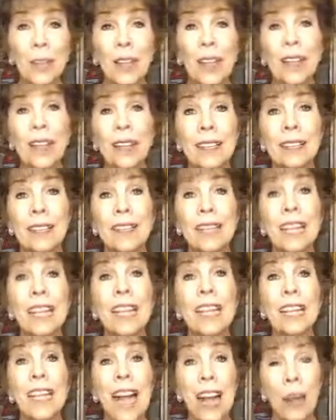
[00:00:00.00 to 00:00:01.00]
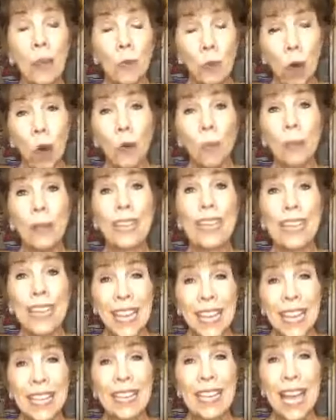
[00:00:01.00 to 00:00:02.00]
is in Nairobi,
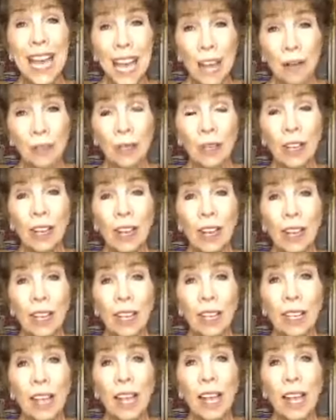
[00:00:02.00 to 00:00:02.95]
Kenya, Africa.